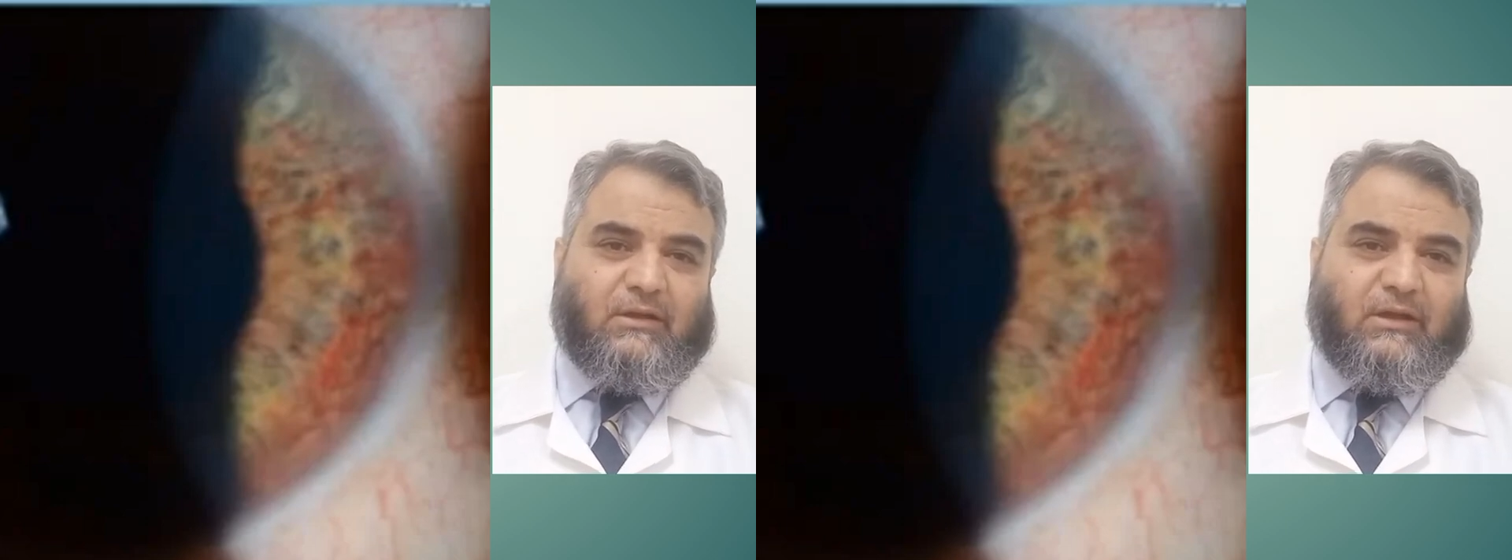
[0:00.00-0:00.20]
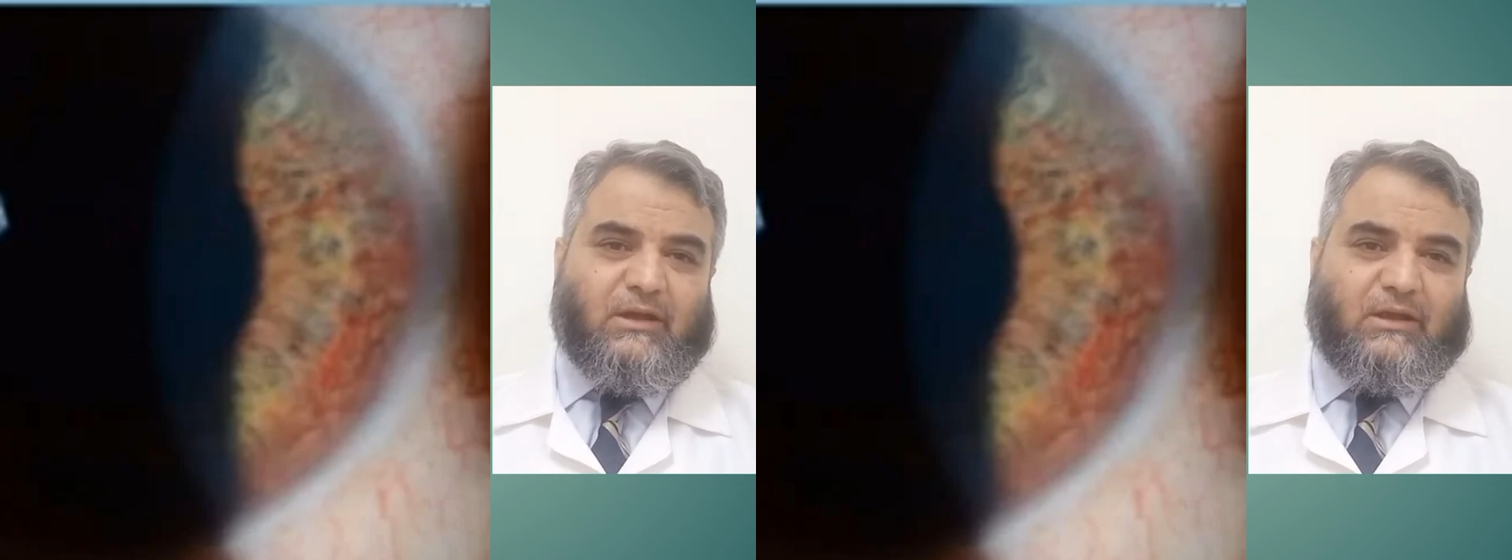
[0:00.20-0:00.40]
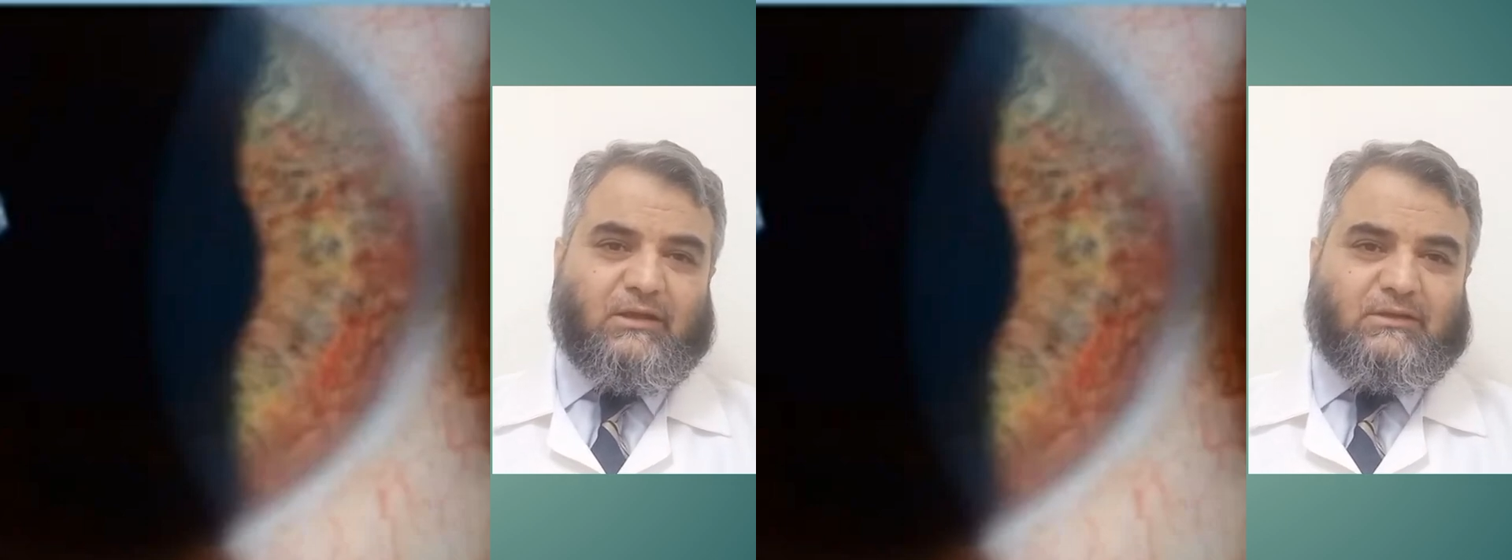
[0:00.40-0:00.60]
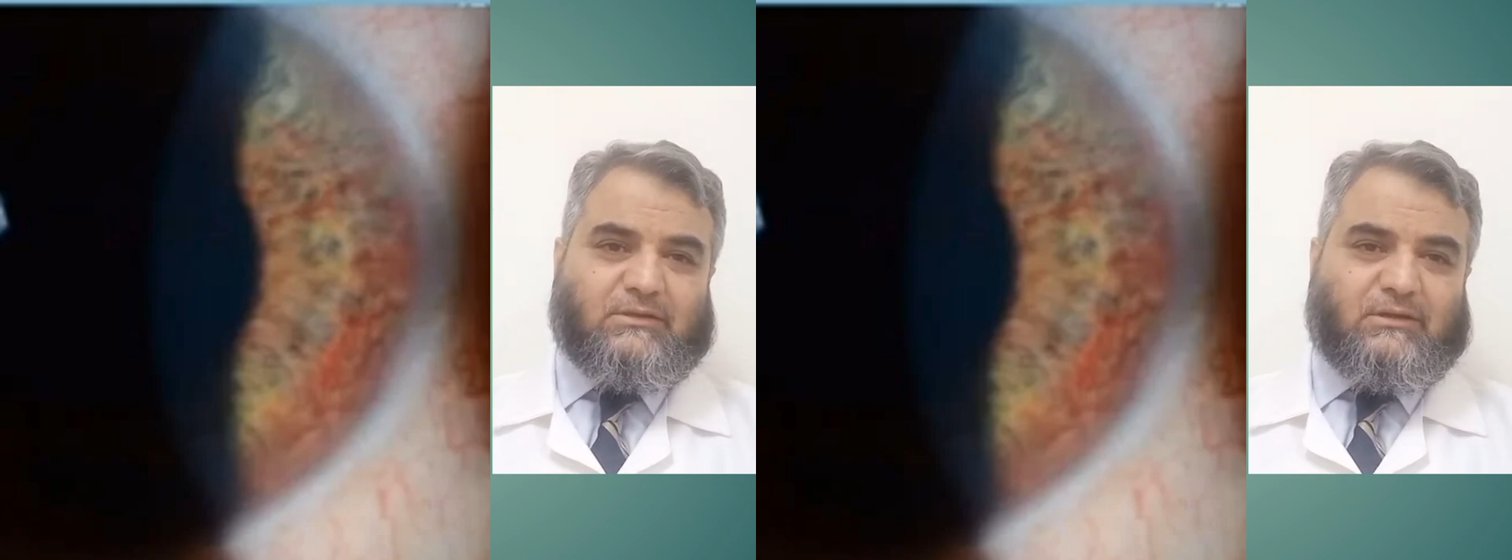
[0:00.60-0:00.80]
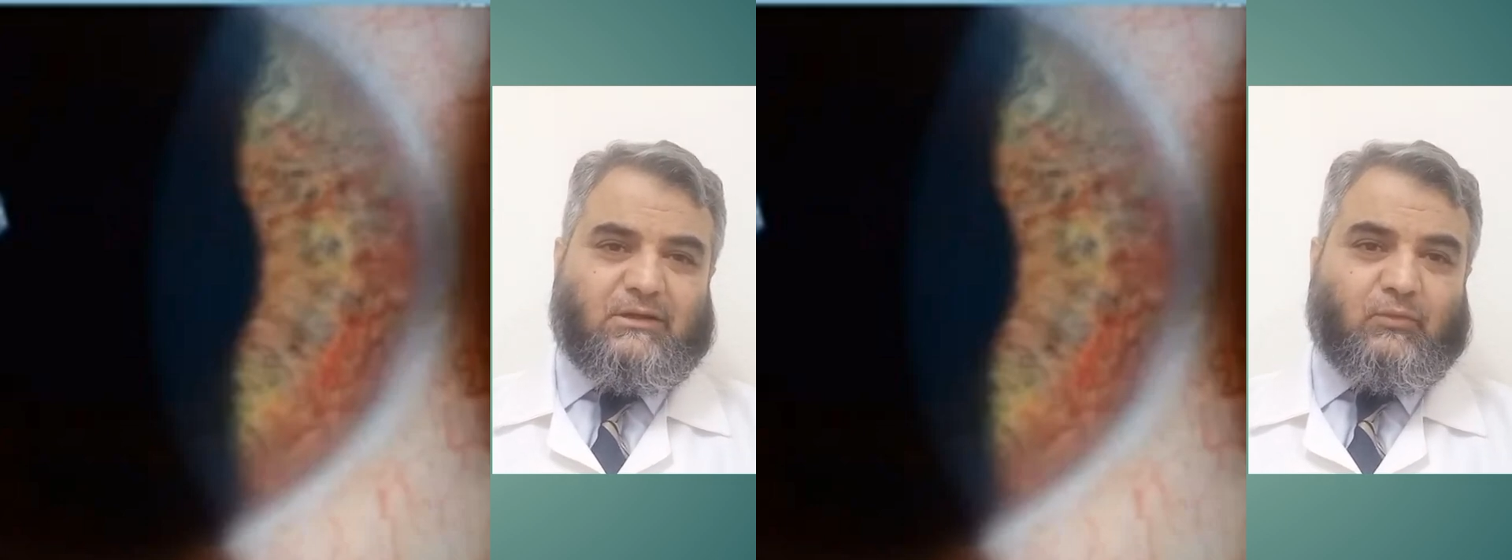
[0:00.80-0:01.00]
And
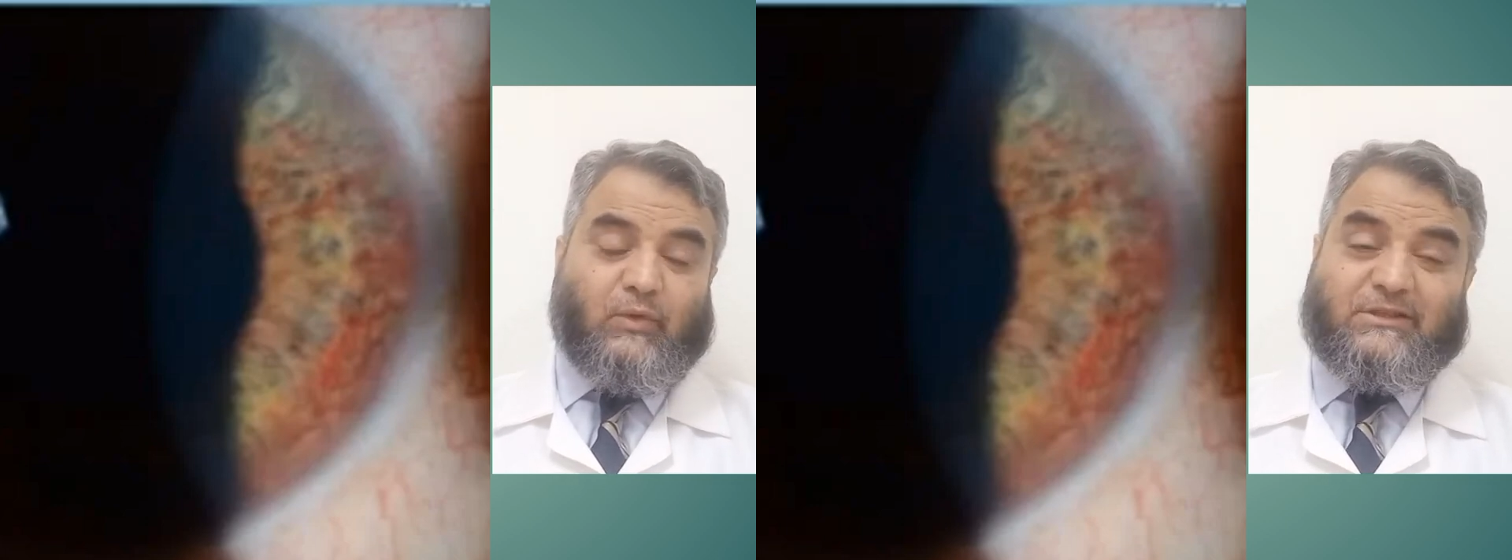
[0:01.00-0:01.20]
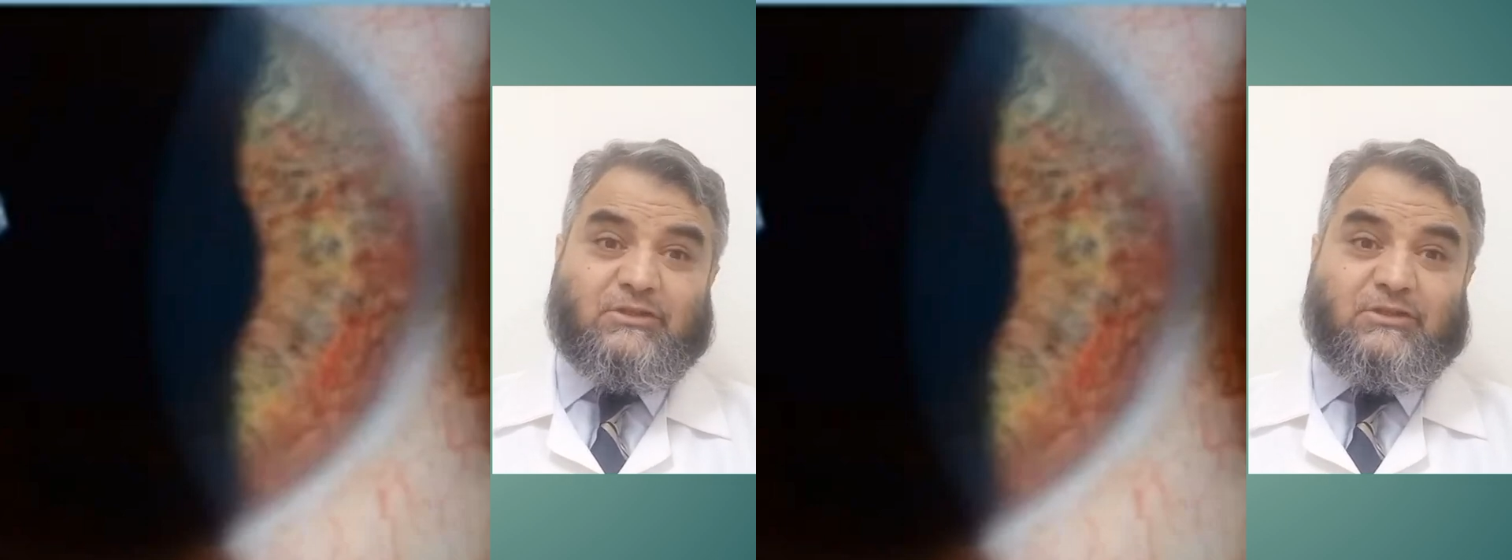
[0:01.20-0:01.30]
once